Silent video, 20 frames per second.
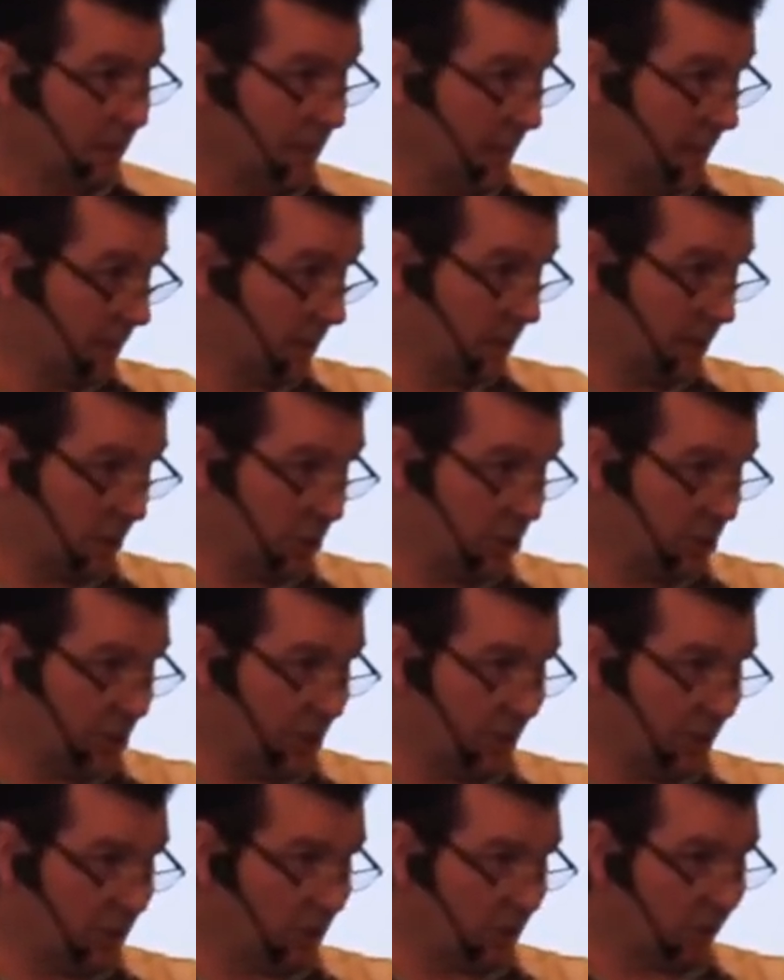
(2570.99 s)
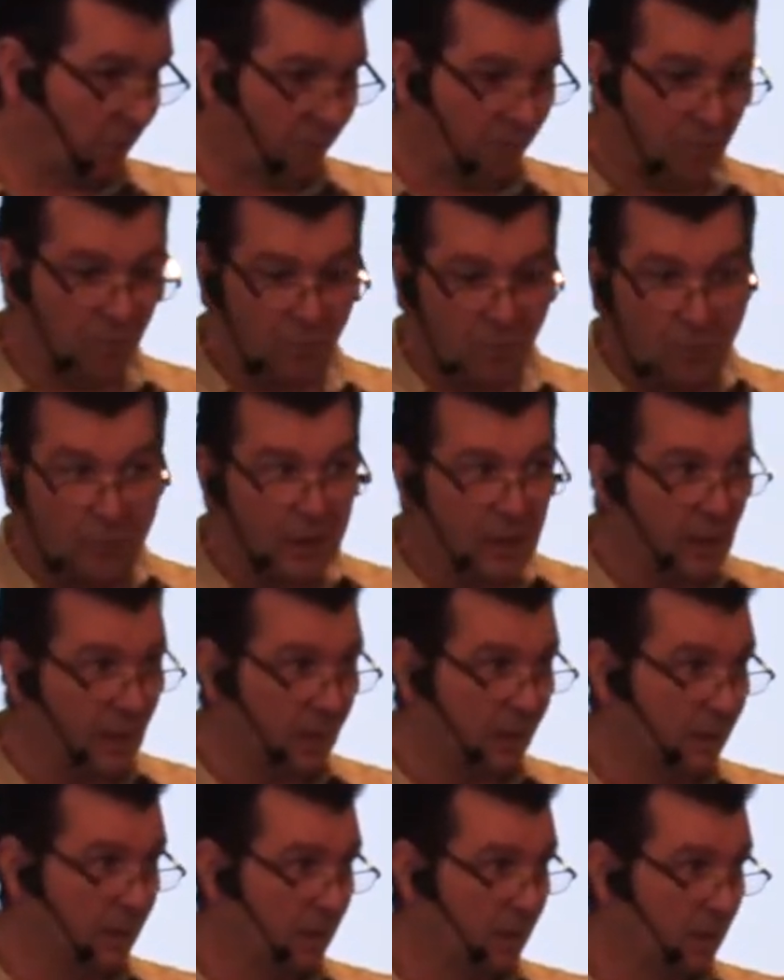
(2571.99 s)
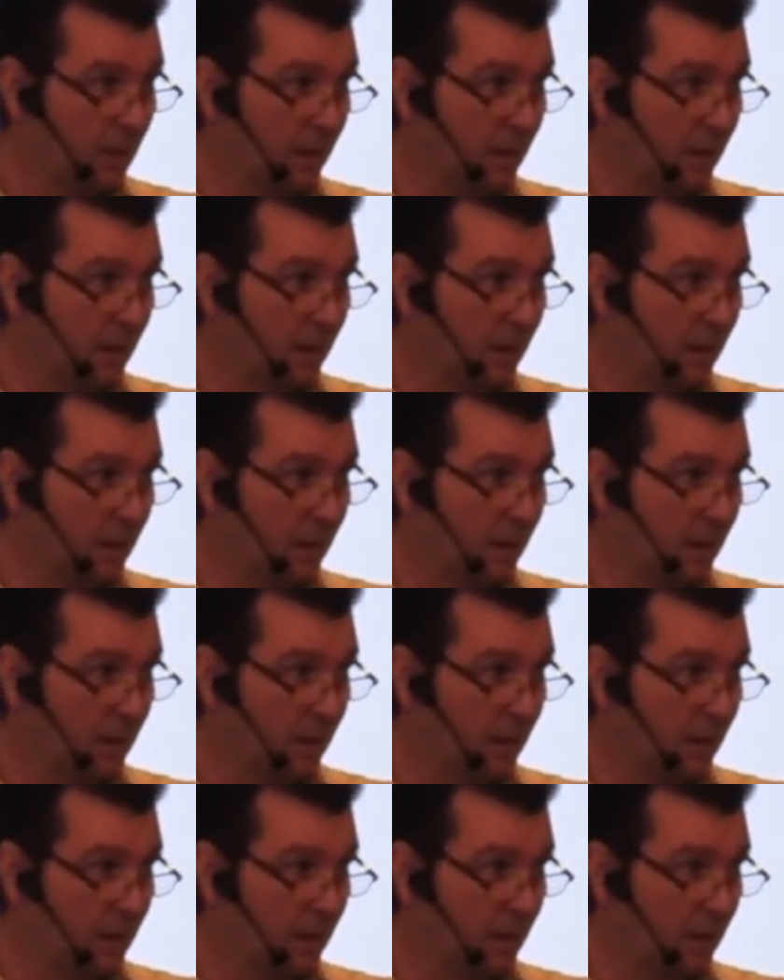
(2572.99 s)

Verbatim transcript: next to Jesus, freed